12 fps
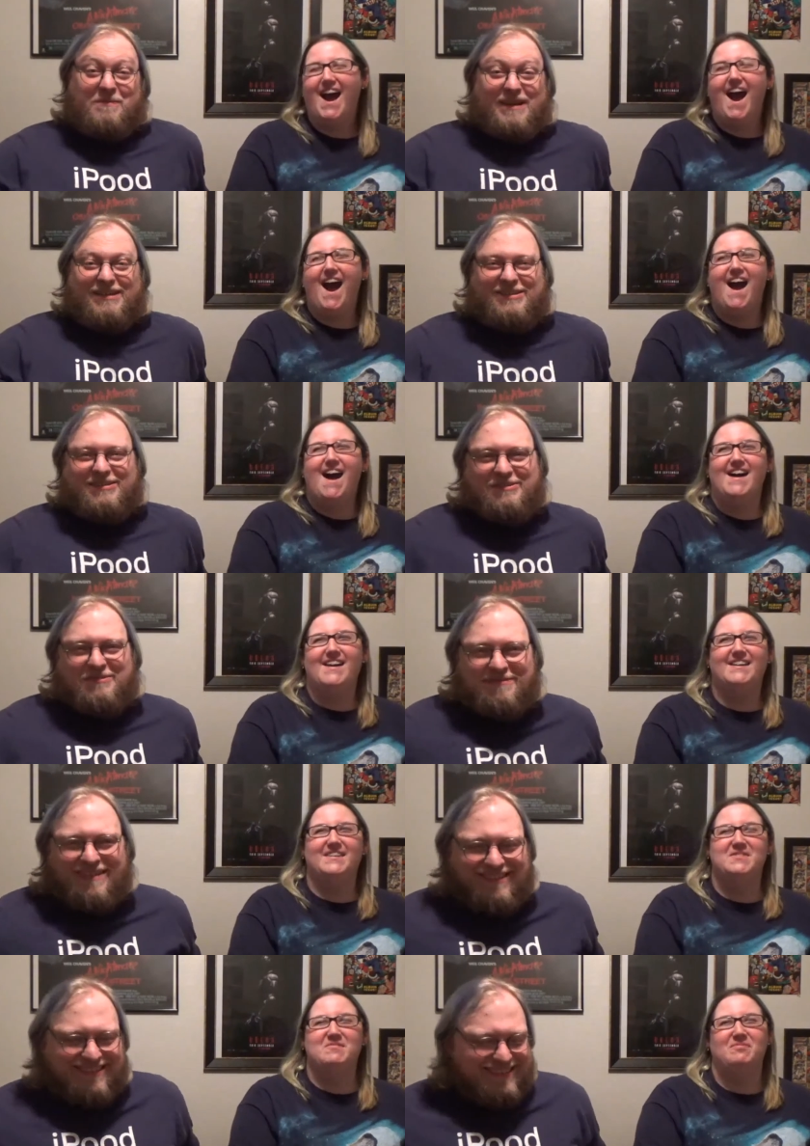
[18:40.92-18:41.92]
Speaker 1: Meg's going to do them
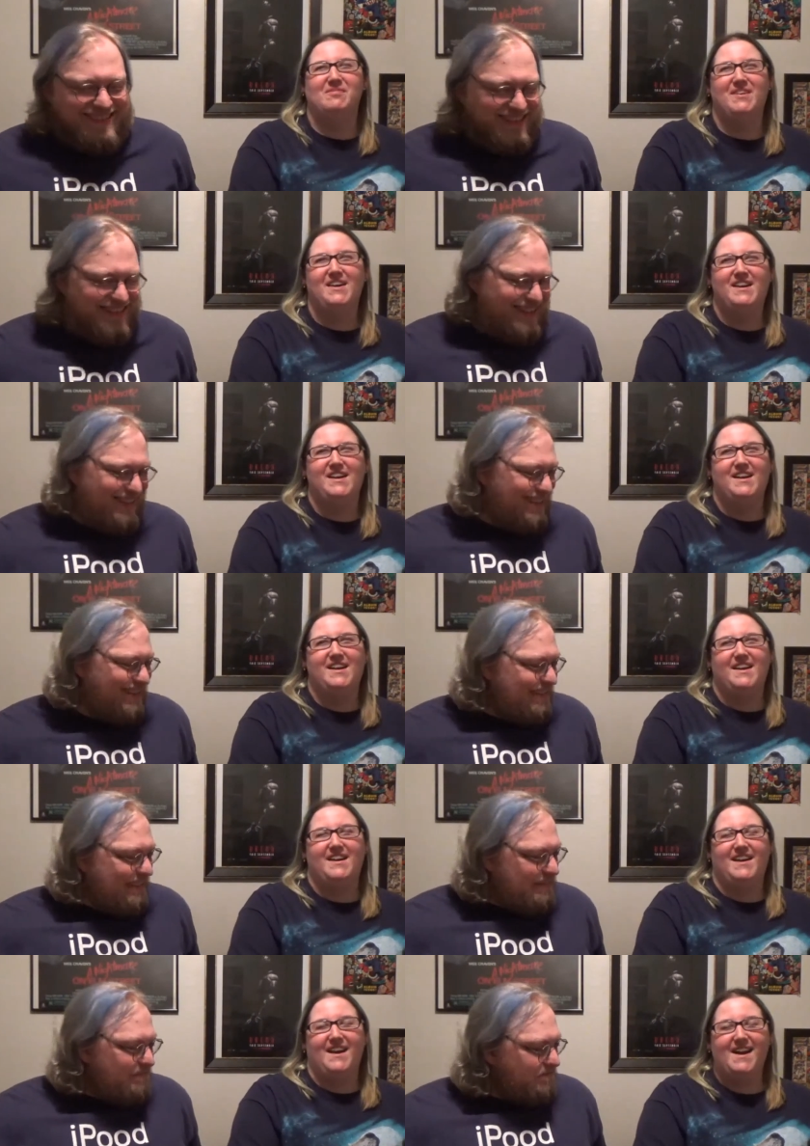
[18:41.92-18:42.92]
all.
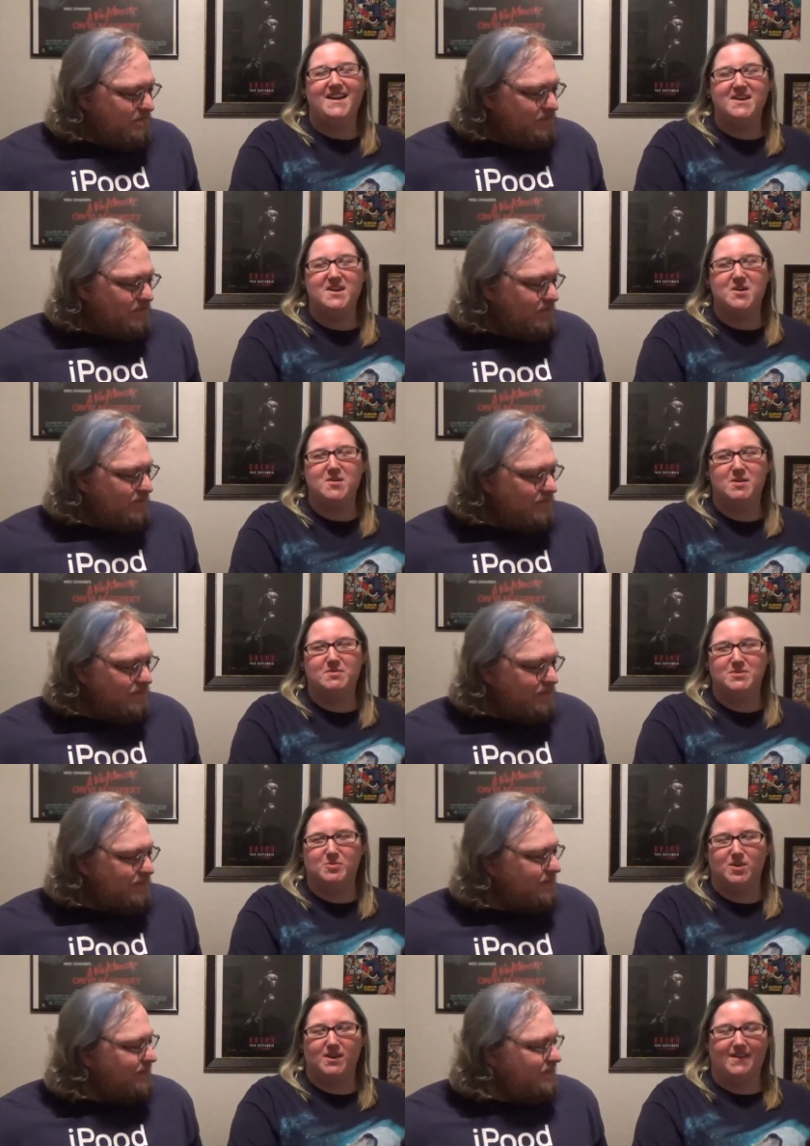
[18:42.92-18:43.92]
Speaker 2: I know, I
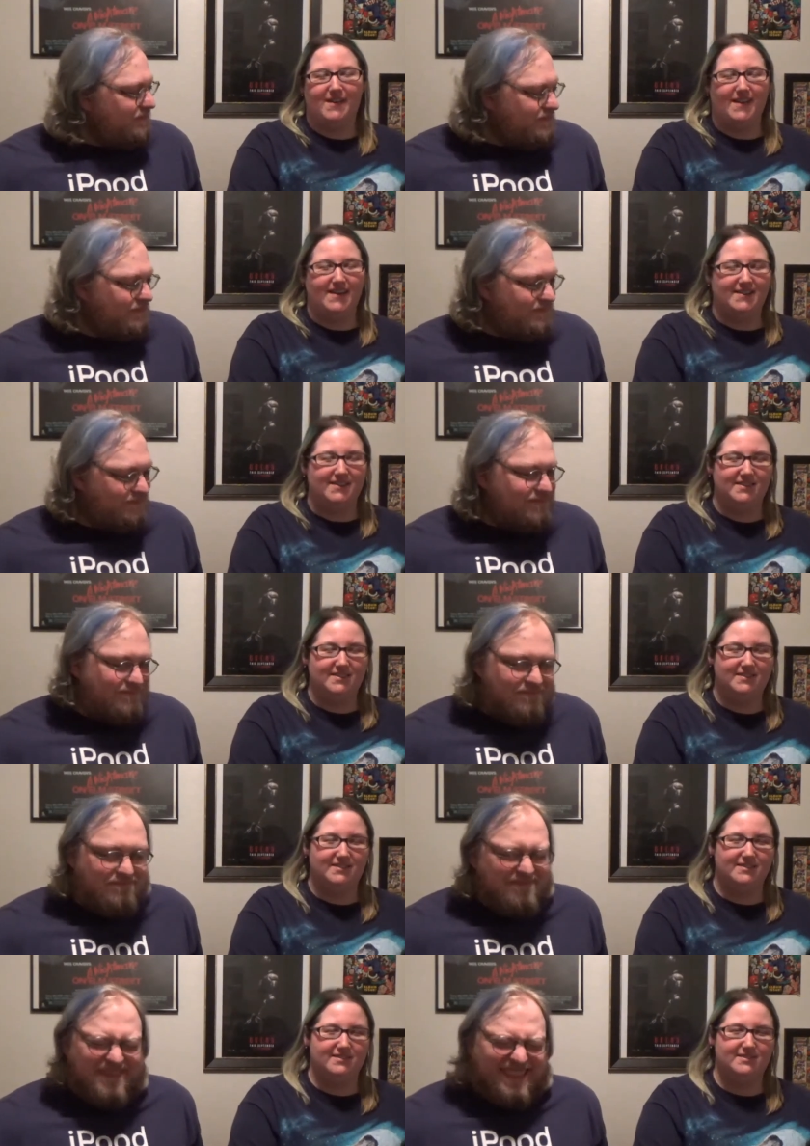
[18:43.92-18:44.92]
misworded that.
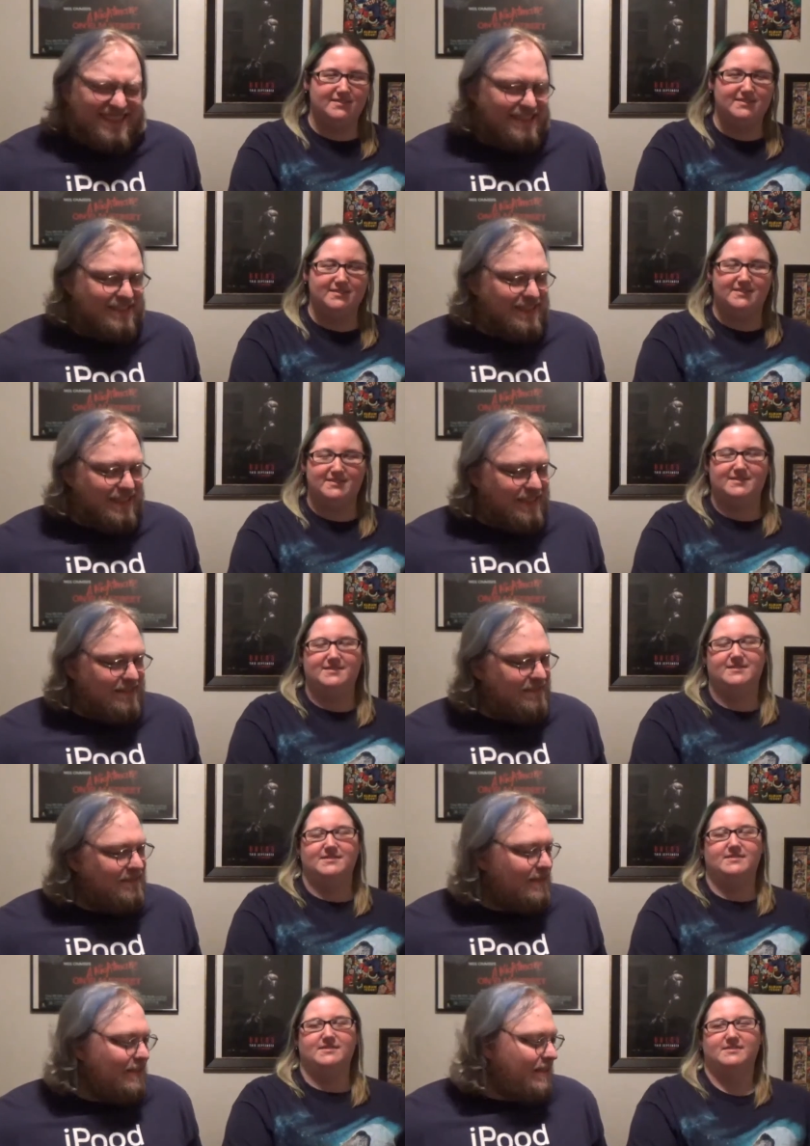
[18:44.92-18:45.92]
Speaker 1: Just little.
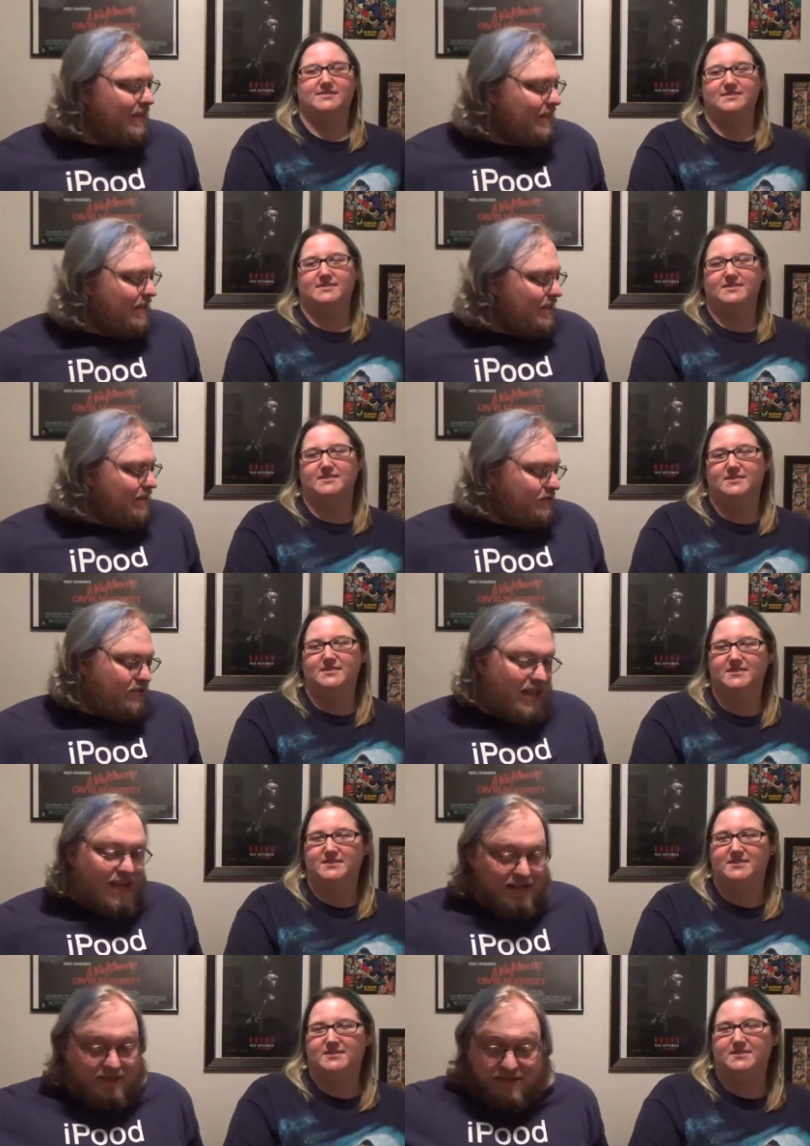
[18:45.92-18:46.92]
So
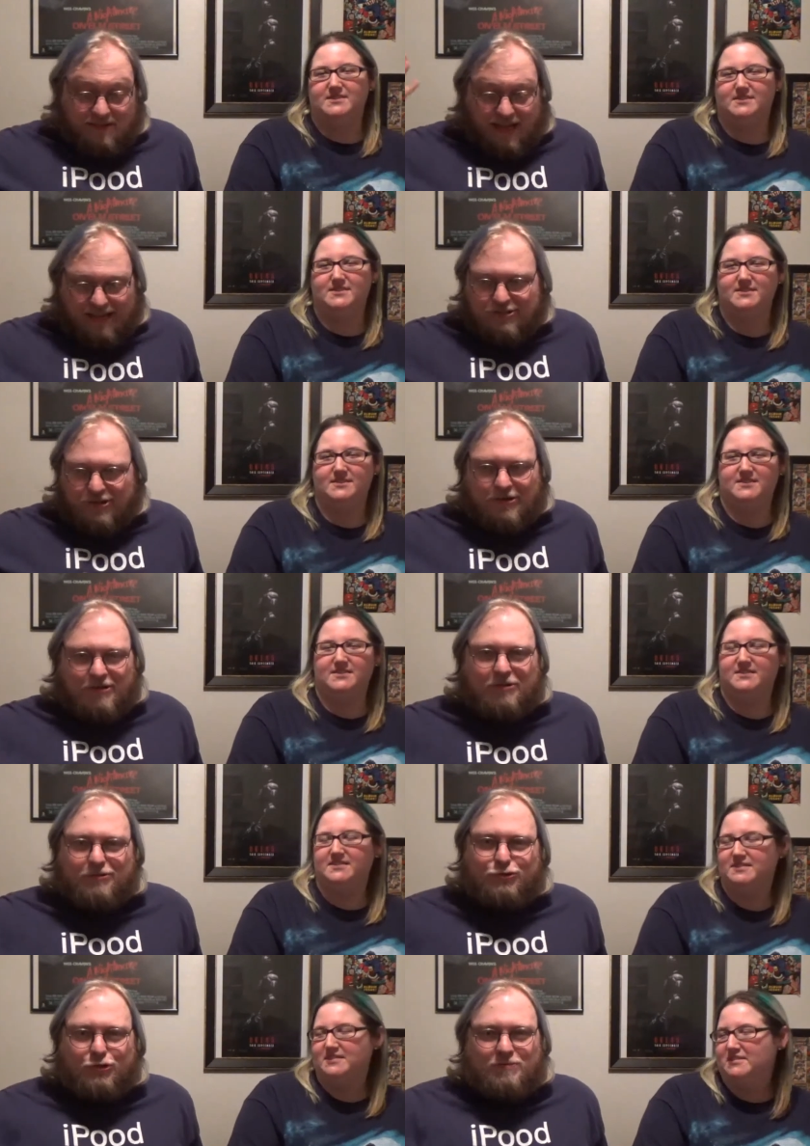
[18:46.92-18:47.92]
yeah, that's our
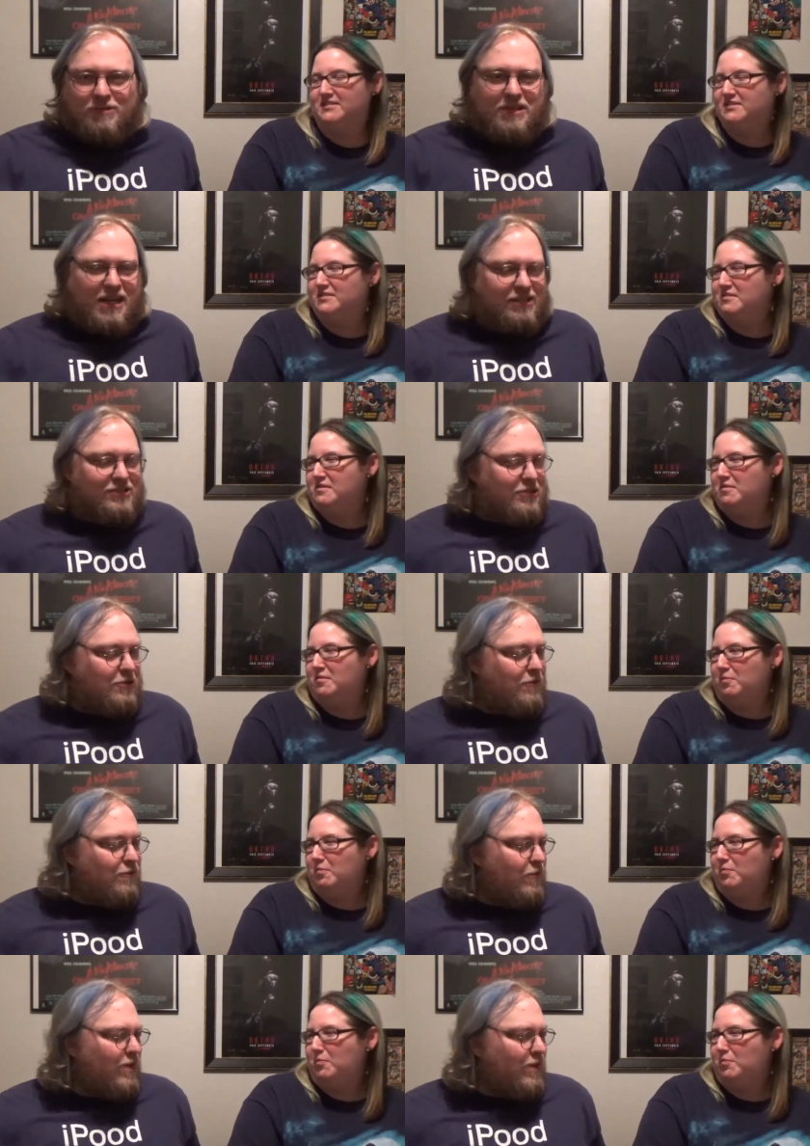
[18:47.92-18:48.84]
little trip to Daiso. If